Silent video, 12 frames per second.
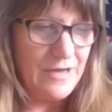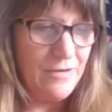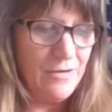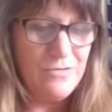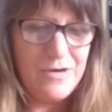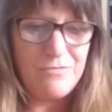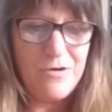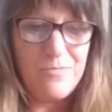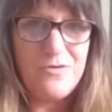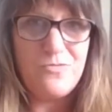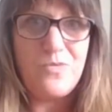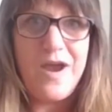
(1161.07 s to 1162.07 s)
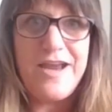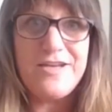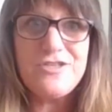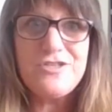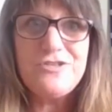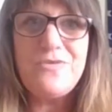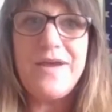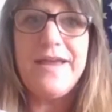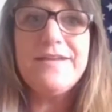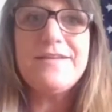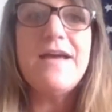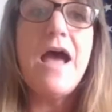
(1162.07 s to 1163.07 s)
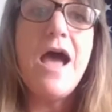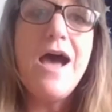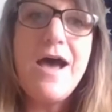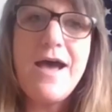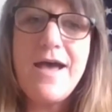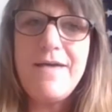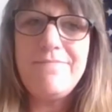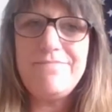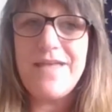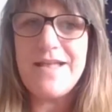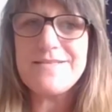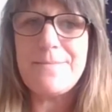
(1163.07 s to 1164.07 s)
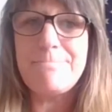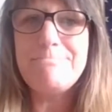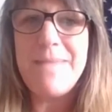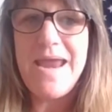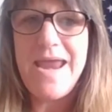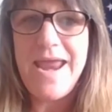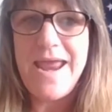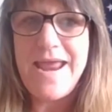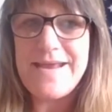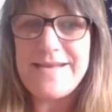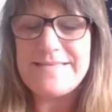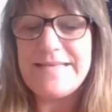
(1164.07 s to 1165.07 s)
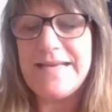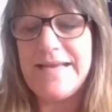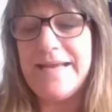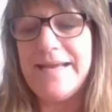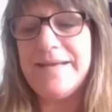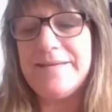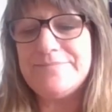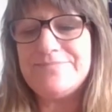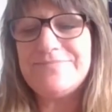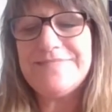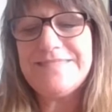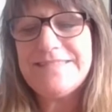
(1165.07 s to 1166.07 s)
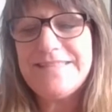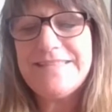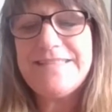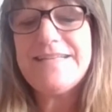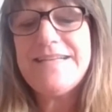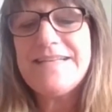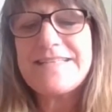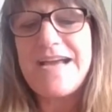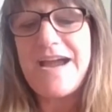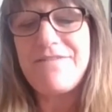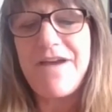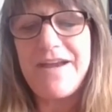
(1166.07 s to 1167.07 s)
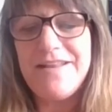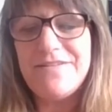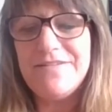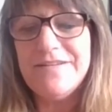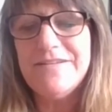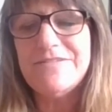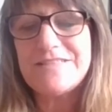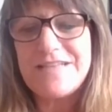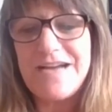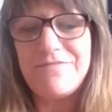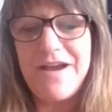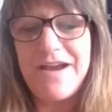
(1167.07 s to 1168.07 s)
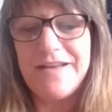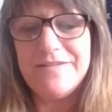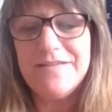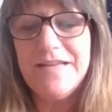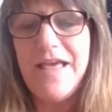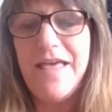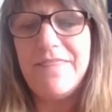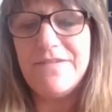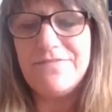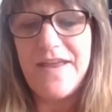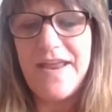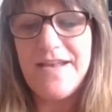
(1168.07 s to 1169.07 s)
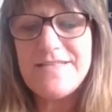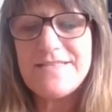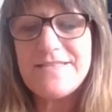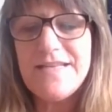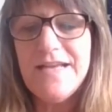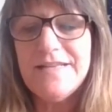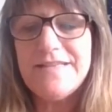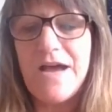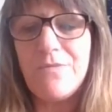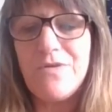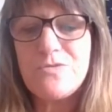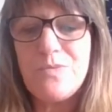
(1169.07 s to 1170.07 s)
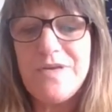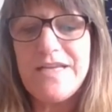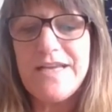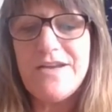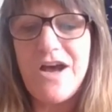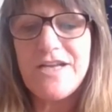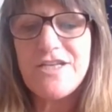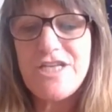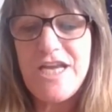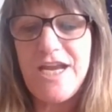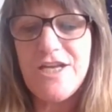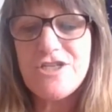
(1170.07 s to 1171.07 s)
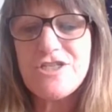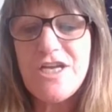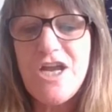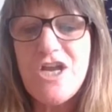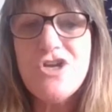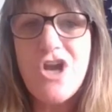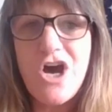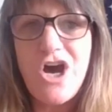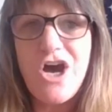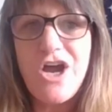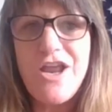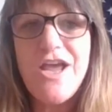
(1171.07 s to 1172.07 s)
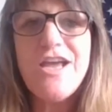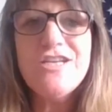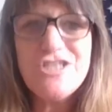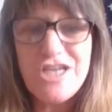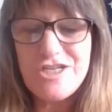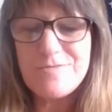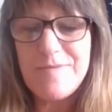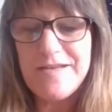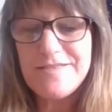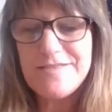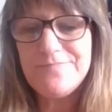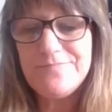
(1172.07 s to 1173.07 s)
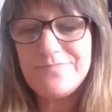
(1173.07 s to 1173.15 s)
I opened right to it. That's amazing. Skywriting. The fates, that which we cannot change, non-judgment.